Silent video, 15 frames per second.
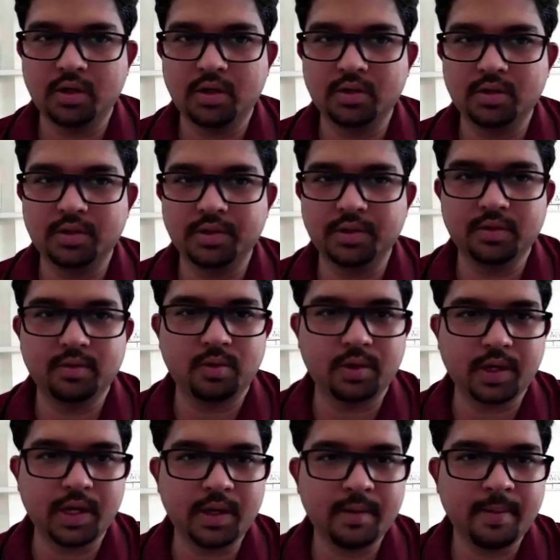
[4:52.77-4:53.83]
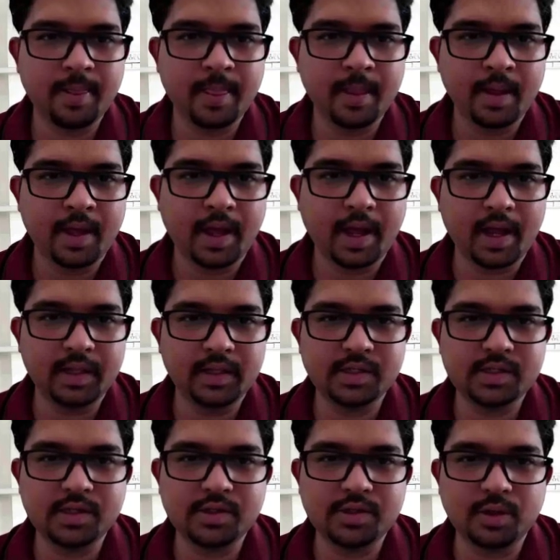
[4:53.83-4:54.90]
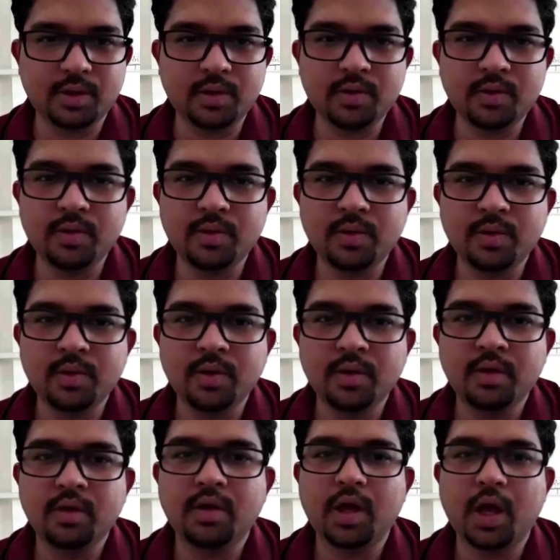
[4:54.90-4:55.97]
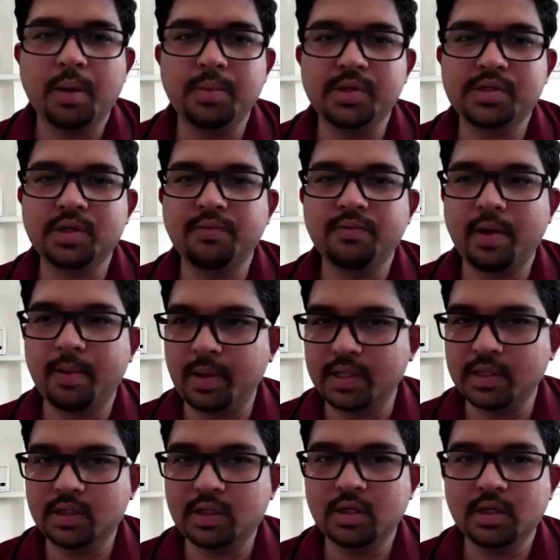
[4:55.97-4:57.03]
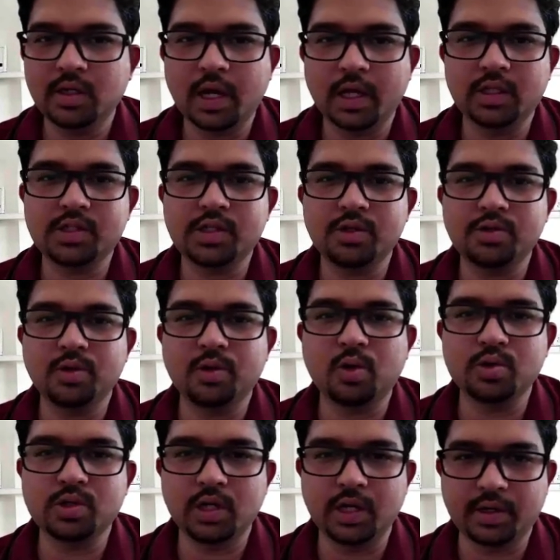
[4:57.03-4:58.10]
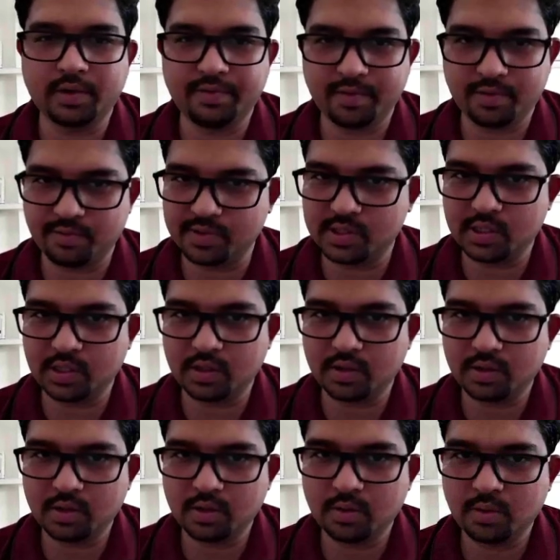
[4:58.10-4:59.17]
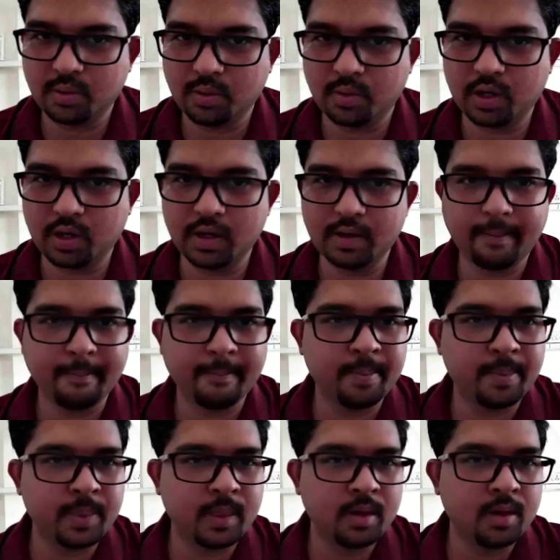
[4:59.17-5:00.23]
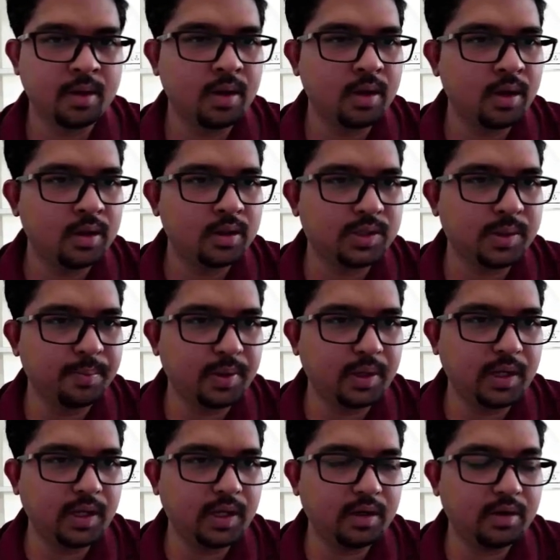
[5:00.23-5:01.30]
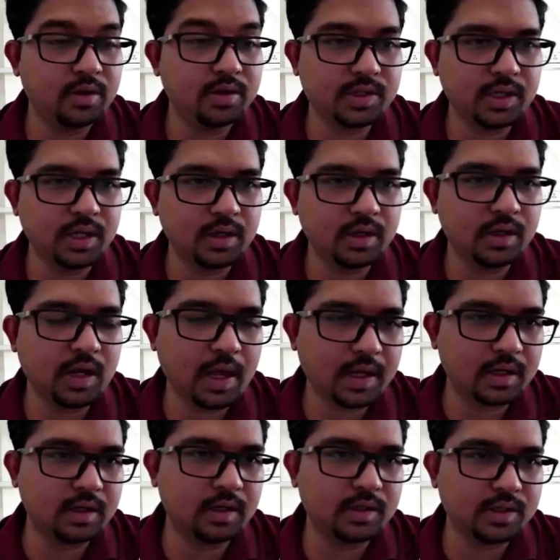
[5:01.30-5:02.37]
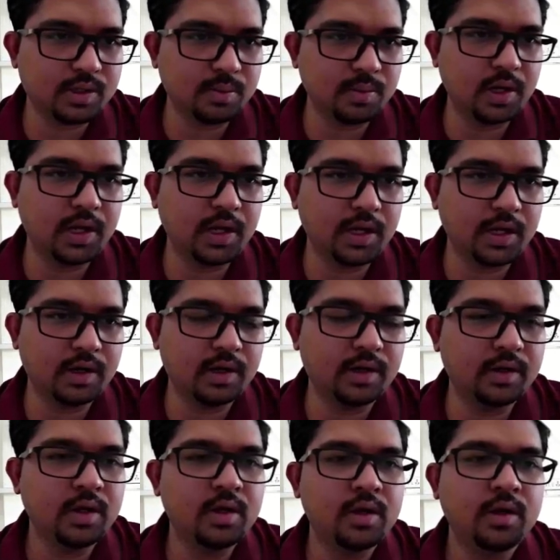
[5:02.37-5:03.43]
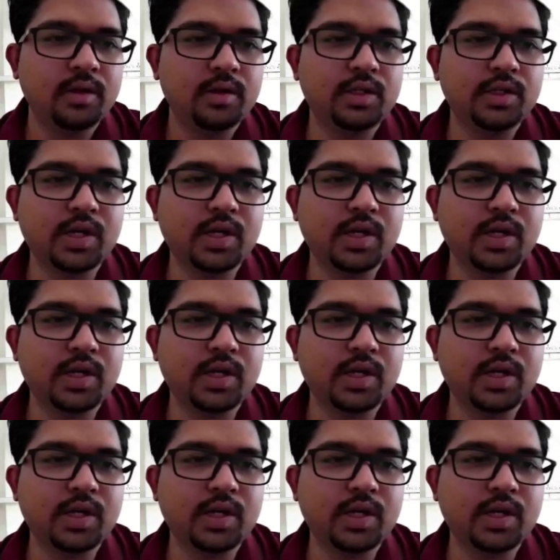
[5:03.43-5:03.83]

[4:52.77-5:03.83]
okay, and this is your emission wavelength, and this is your oscillator frequency, okay. Simply similarly here,